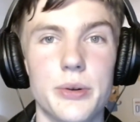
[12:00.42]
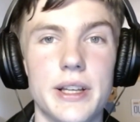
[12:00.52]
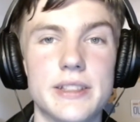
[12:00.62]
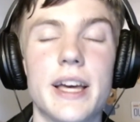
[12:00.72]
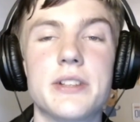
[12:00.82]

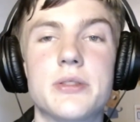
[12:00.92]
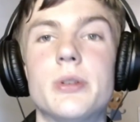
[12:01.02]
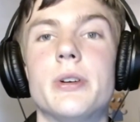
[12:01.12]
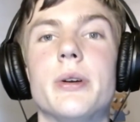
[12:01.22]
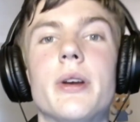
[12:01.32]
Is that
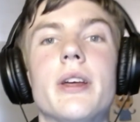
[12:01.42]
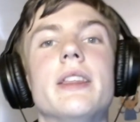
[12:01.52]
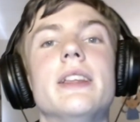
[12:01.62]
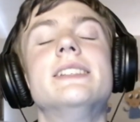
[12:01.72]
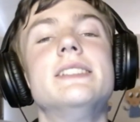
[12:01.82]
true?
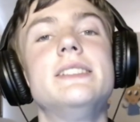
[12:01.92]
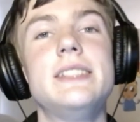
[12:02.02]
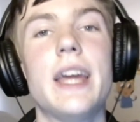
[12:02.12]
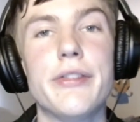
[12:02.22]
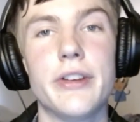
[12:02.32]
This is
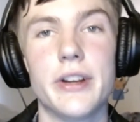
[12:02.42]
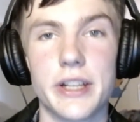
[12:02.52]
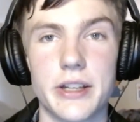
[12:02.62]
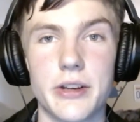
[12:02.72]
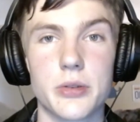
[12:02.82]

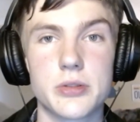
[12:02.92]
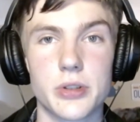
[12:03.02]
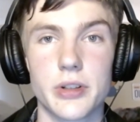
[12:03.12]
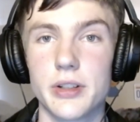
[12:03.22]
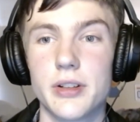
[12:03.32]
definitely not
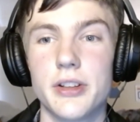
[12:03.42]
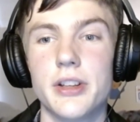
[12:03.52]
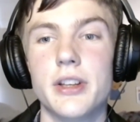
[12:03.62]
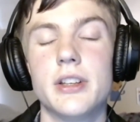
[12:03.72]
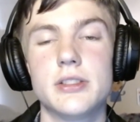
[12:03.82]
true.
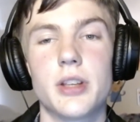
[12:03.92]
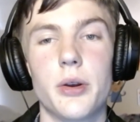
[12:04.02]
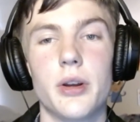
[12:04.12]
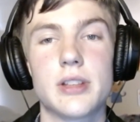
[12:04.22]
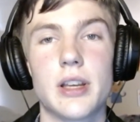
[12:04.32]

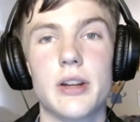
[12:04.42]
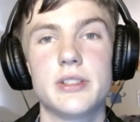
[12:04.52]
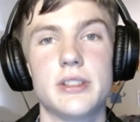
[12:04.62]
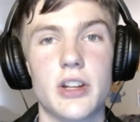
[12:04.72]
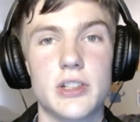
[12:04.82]
So
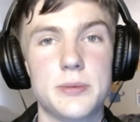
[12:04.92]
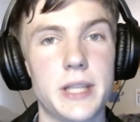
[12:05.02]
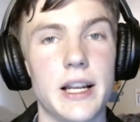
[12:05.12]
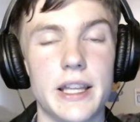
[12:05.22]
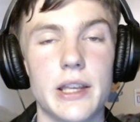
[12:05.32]
Aternos is
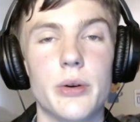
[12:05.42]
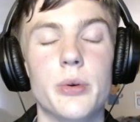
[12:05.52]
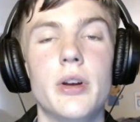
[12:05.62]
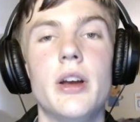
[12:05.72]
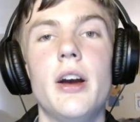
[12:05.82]
100%
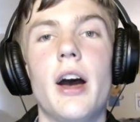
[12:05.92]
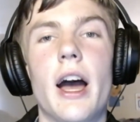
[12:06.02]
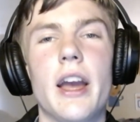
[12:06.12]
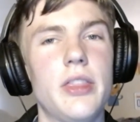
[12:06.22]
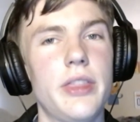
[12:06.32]
legal.
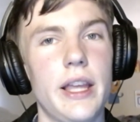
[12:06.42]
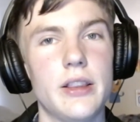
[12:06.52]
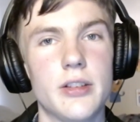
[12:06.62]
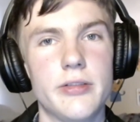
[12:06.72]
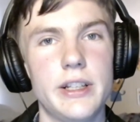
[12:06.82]
I
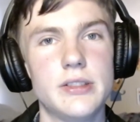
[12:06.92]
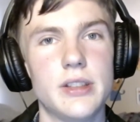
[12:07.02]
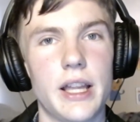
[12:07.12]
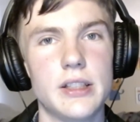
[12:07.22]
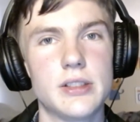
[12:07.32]
think the reason
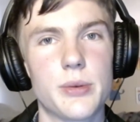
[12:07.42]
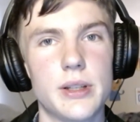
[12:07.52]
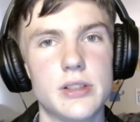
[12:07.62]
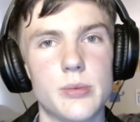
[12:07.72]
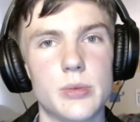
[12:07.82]
that this
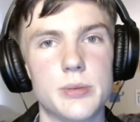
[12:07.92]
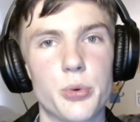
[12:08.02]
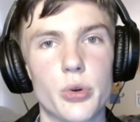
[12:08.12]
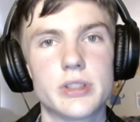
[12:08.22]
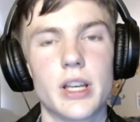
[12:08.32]
question was
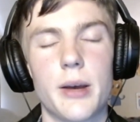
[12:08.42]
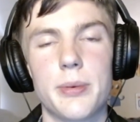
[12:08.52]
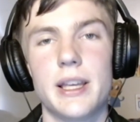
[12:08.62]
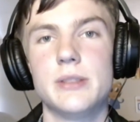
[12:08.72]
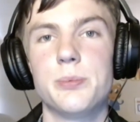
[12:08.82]
brought
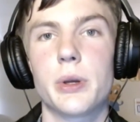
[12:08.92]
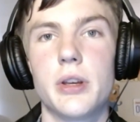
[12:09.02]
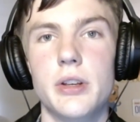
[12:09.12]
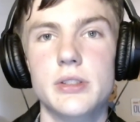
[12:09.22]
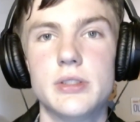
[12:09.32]
up is
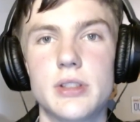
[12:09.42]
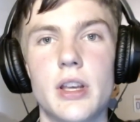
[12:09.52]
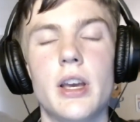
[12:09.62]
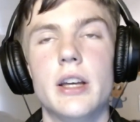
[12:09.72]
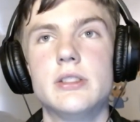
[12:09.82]
because
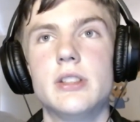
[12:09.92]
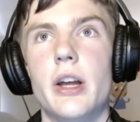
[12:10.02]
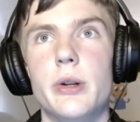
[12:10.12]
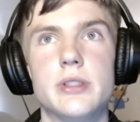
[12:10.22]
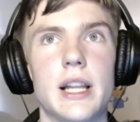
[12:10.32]

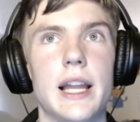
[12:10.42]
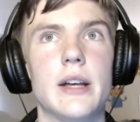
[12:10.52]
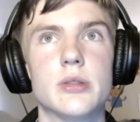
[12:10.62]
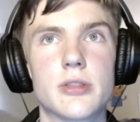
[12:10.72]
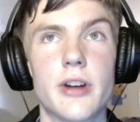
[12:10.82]
Aternos
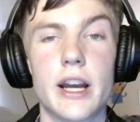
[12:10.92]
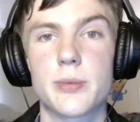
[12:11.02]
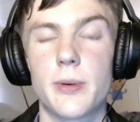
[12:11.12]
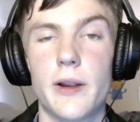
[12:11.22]
allows cracked